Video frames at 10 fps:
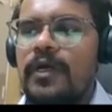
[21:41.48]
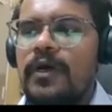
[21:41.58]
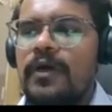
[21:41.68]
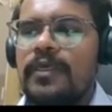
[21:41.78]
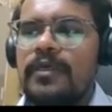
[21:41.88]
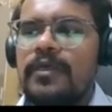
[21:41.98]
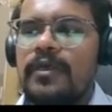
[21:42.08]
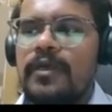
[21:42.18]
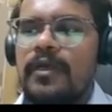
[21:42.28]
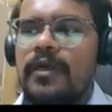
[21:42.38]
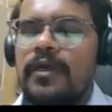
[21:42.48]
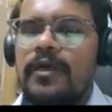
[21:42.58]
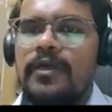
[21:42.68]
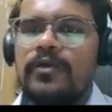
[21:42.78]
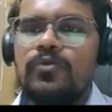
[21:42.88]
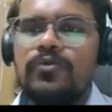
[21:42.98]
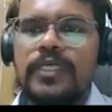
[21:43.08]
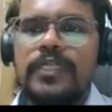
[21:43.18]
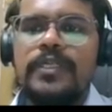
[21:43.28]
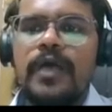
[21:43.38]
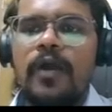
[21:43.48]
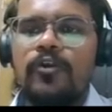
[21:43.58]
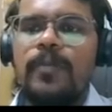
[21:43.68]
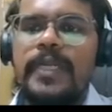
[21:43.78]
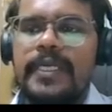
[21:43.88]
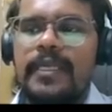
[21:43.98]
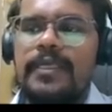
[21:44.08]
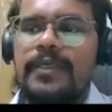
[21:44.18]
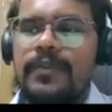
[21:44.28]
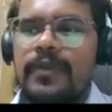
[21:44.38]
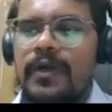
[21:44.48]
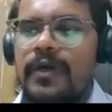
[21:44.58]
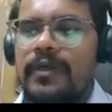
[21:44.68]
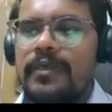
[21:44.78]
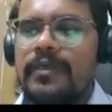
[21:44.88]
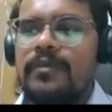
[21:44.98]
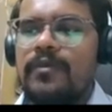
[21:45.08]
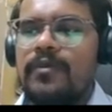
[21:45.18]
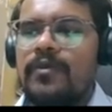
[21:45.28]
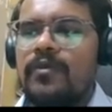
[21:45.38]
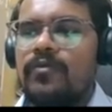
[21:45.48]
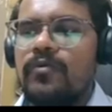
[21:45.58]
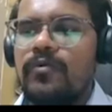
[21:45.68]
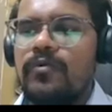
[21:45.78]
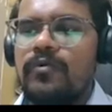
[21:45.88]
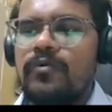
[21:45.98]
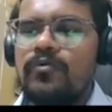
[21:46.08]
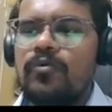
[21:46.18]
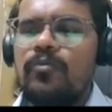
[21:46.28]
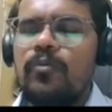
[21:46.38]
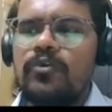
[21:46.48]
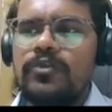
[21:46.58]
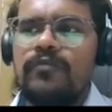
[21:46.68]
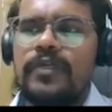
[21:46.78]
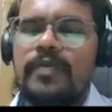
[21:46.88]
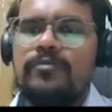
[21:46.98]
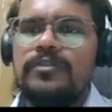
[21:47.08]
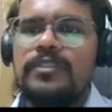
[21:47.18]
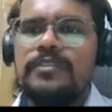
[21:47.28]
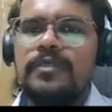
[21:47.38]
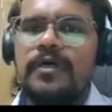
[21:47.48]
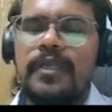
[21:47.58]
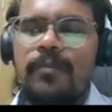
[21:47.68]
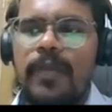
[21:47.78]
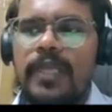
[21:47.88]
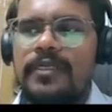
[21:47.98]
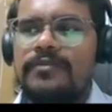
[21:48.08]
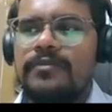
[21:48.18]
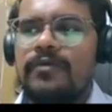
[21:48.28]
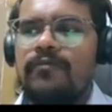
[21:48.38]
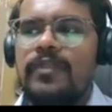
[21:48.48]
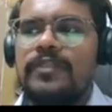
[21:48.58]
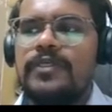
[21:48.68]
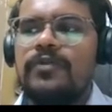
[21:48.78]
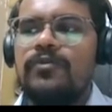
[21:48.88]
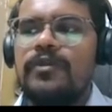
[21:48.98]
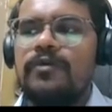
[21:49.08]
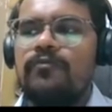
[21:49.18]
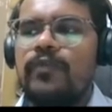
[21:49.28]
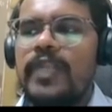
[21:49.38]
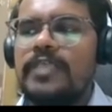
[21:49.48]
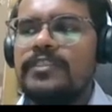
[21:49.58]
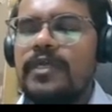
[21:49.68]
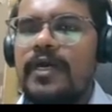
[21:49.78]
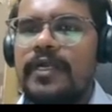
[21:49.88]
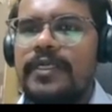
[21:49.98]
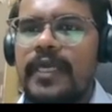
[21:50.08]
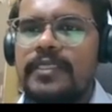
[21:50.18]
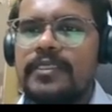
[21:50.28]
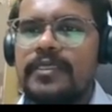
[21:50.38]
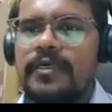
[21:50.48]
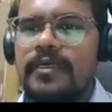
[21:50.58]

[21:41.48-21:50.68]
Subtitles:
okay, to send automatically. Okay, so most of the times these reminders will send to the finance contact